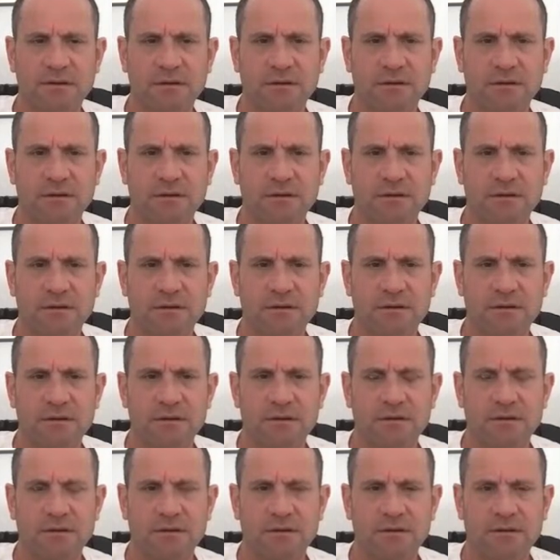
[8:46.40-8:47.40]

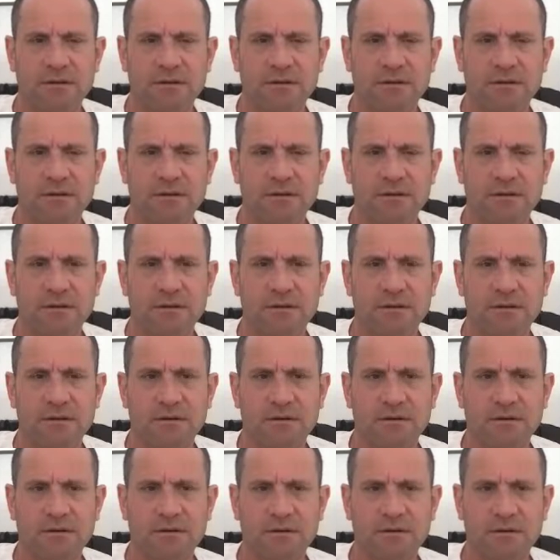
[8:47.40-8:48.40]

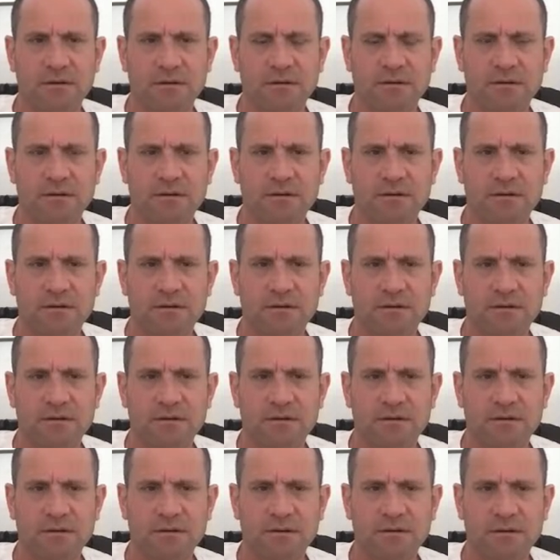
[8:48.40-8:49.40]

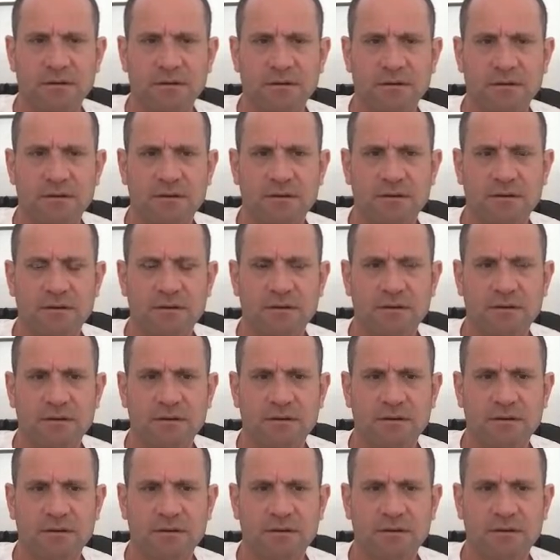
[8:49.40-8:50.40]

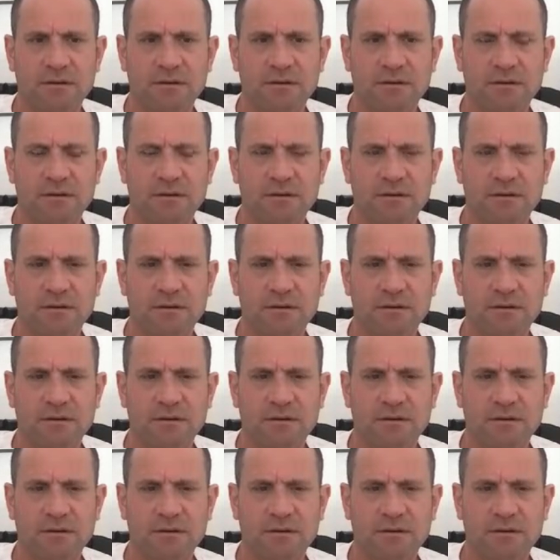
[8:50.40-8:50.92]
(not speaking)